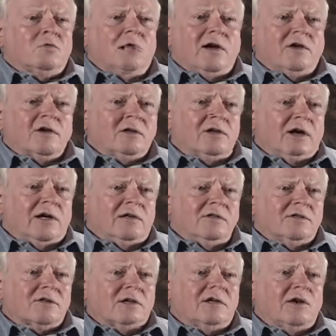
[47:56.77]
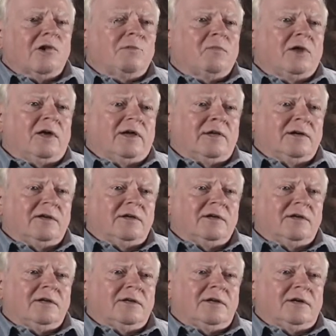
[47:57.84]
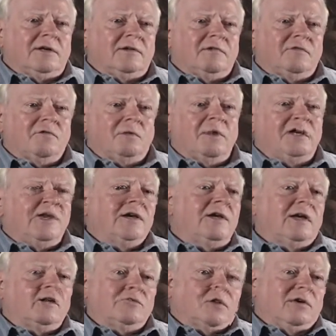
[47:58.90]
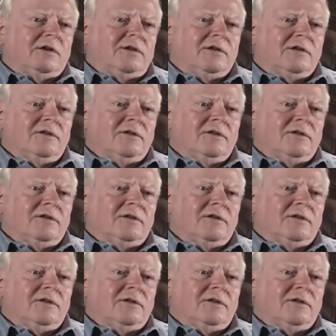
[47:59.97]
recognize an airplane uh, from any country.